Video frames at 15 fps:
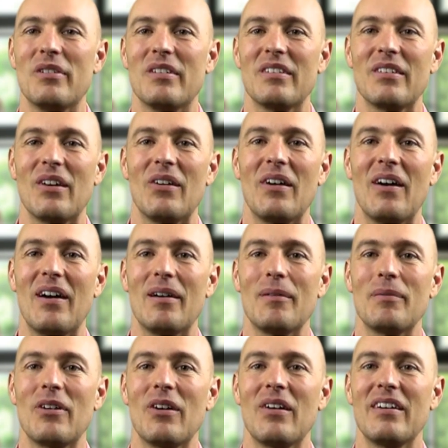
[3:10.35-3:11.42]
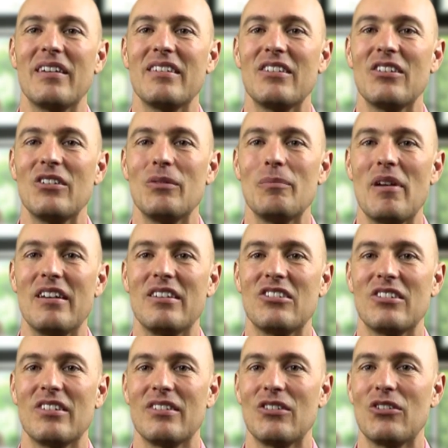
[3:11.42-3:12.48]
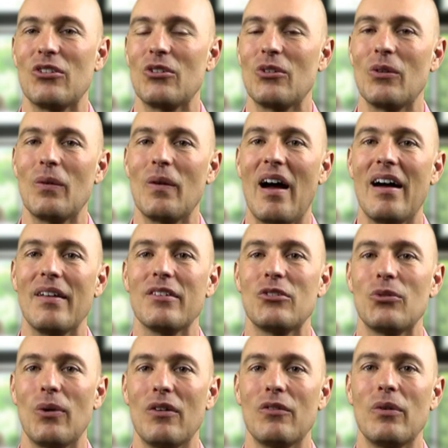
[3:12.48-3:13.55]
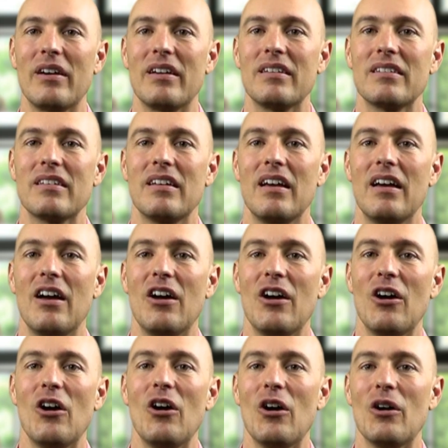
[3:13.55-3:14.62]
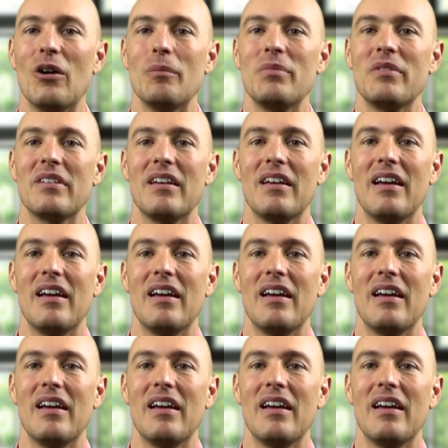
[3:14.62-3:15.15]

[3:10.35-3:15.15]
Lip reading: So I'm going to mention throughout the 12 weeks, herbs,